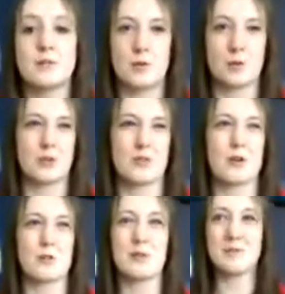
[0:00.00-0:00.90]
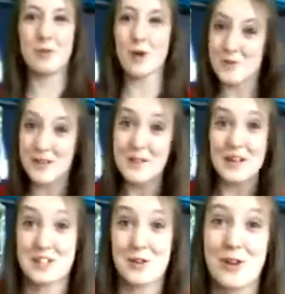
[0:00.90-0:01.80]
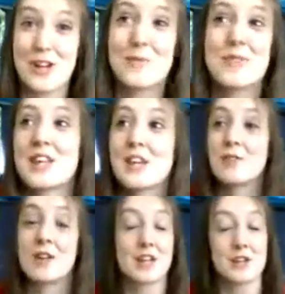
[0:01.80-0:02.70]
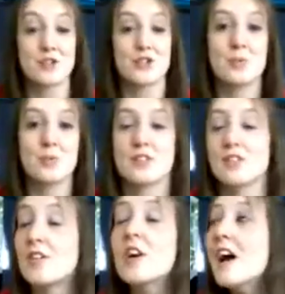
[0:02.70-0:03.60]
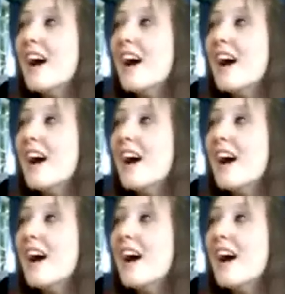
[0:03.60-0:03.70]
or not subscribe to me, follow me, as they call it. I'm thinking of like YouTube and stuff.